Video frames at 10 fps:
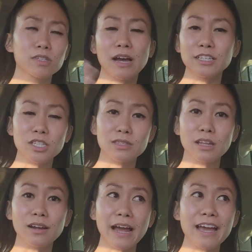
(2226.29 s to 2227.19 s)
So I just
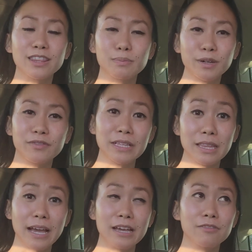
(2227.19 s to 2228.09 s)
thought I had the perfect
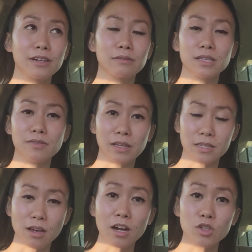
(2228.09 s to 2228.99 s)
life, and I was living at
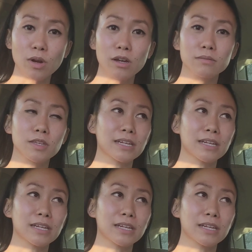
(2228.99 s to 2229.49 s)
this ashram,